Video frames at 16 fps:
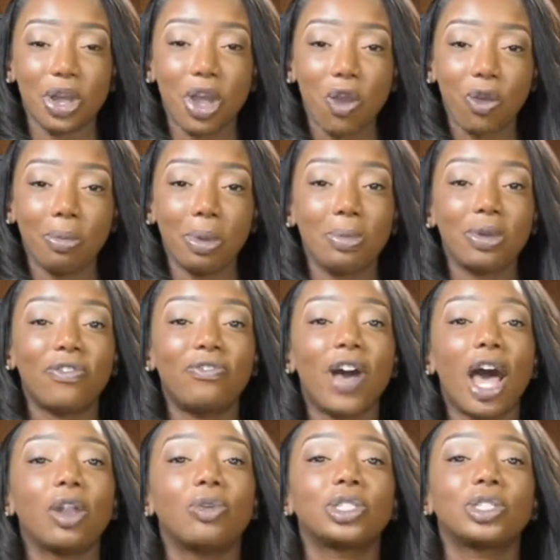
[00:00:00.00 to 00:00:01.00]
Remember to
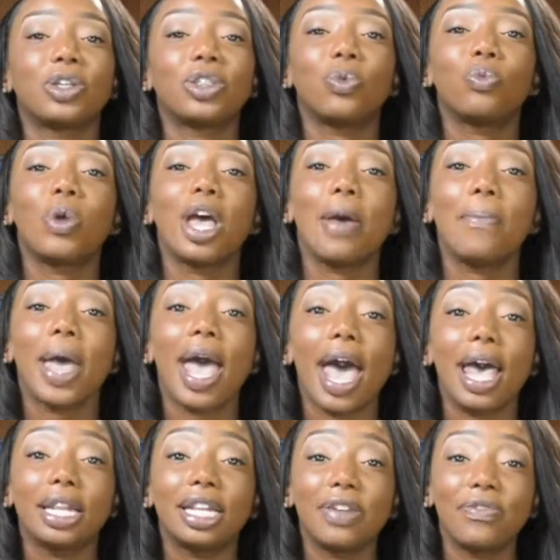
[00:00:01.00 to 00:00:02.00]
follow us on the web
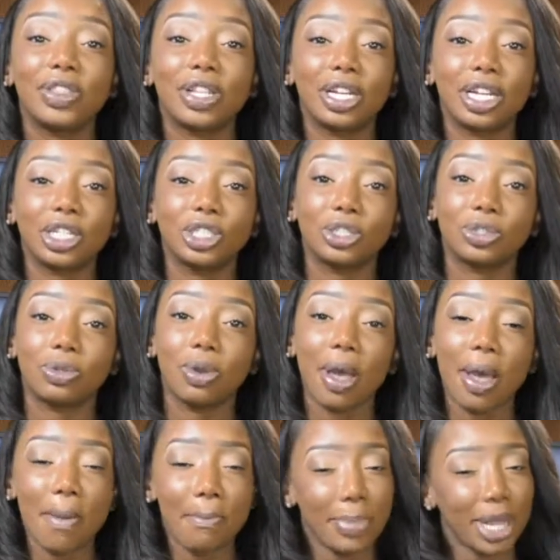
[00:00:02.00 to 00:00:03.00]
at Livin the Hustle.
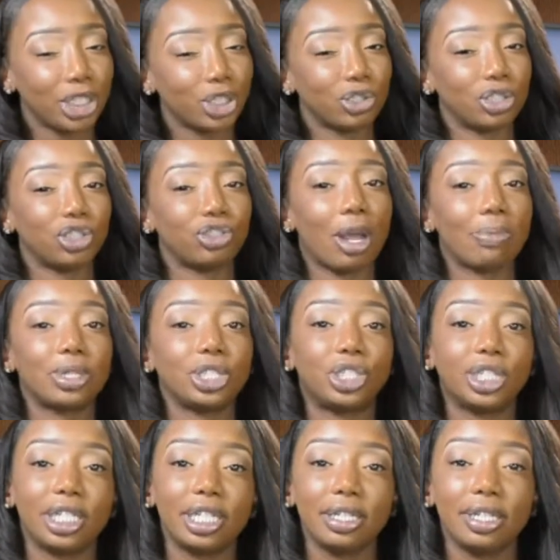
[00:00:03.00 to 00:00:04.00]
Make sure and drop the
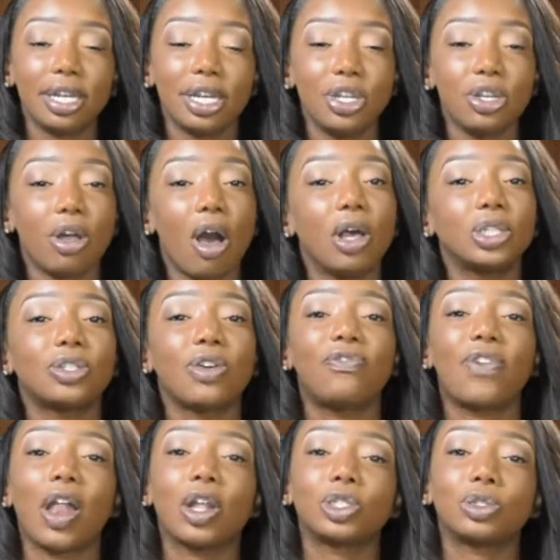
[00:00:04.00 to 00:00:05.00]
G. You can also
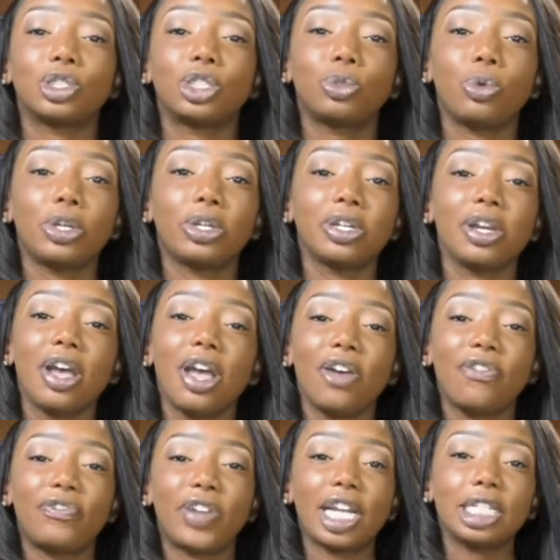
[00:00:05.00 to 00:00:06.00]
follow us on Twitter,
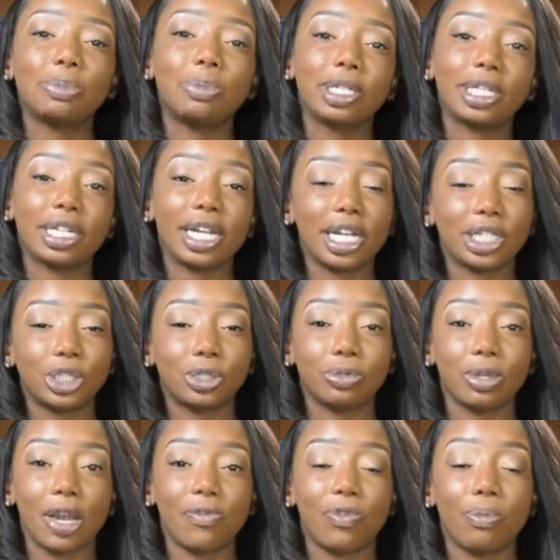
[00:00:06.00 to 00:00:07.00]
Facebook, and
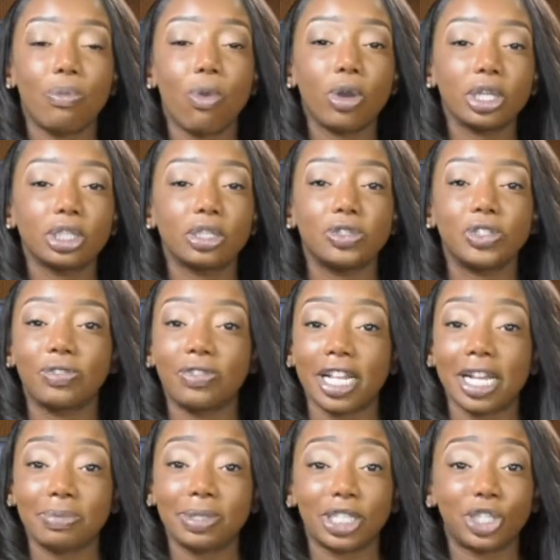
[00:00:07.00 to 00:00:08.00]
Instagram for more exclusive
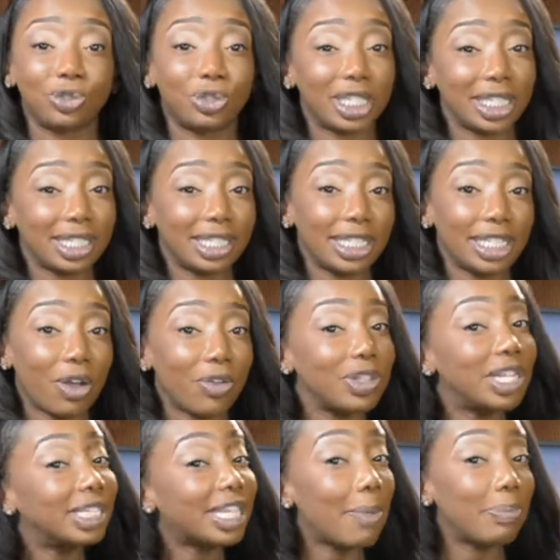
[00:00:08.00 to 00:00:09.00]
clips that you didn't see on
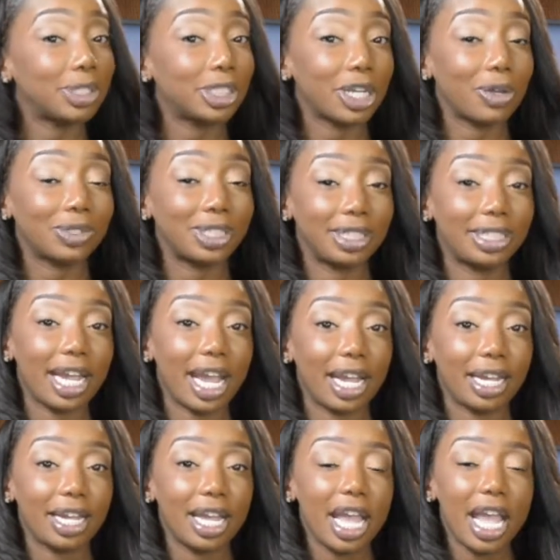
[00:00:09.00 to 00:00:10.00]
this episode today.
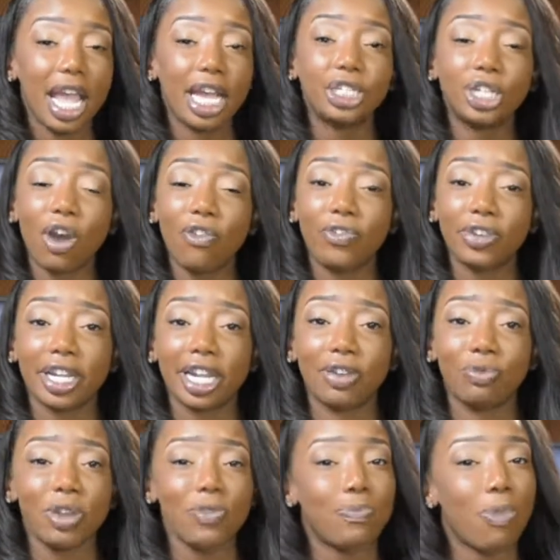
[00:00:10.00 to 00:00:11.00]
And don't forget,
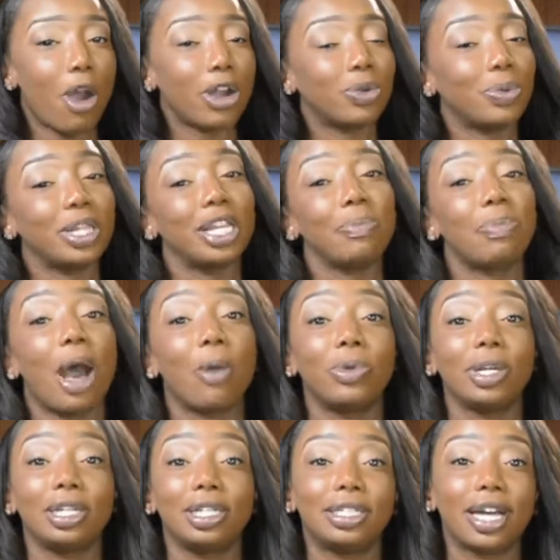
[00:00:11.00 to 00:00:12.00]
we've partnered with
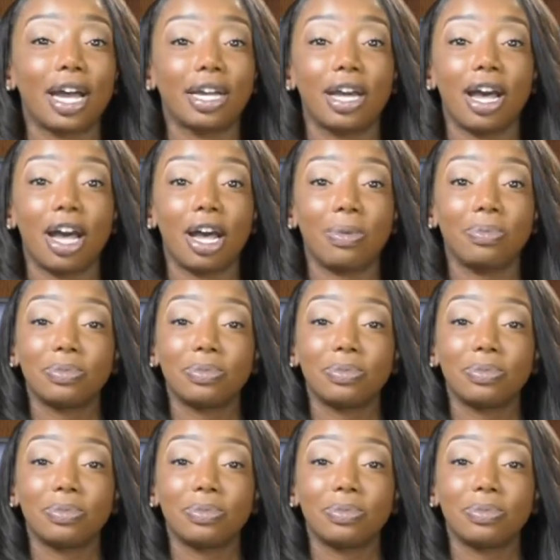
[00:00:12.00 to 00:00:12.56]
hiphopweekly.com.